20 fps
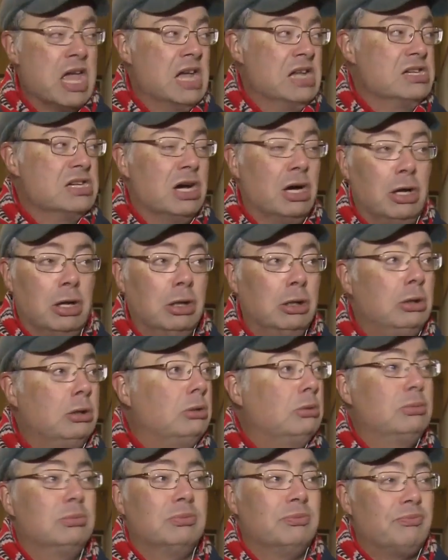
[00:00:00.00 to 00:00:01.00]
can't
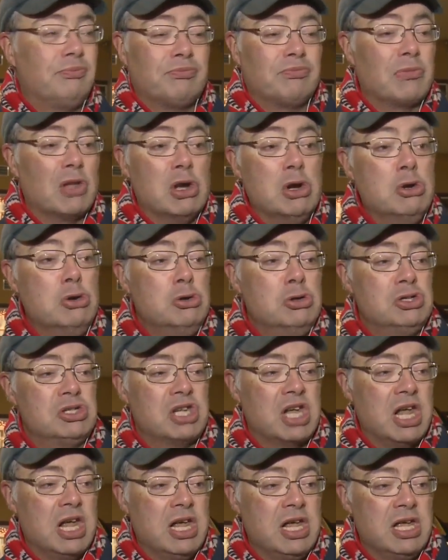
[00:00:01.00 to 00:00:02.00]
tell
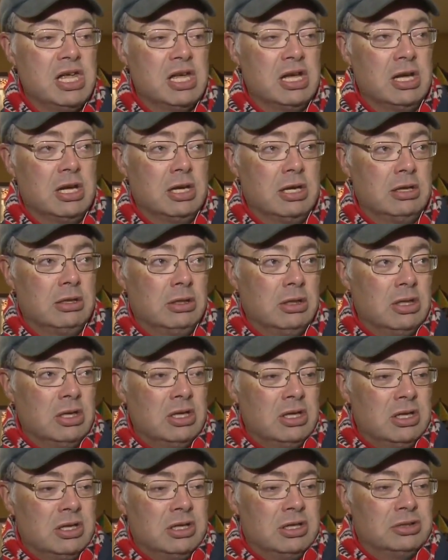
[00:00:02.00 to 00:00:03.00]
who's a uh,
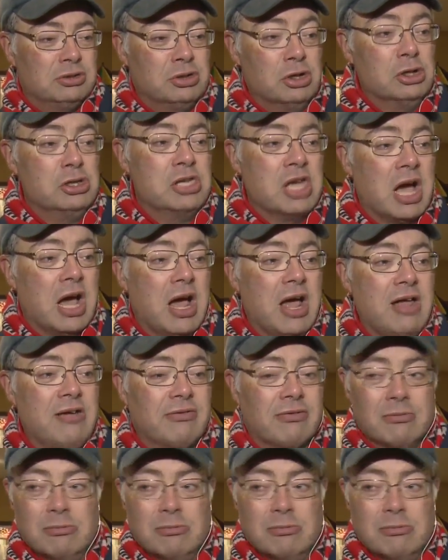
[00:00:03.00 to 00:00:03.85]
good guy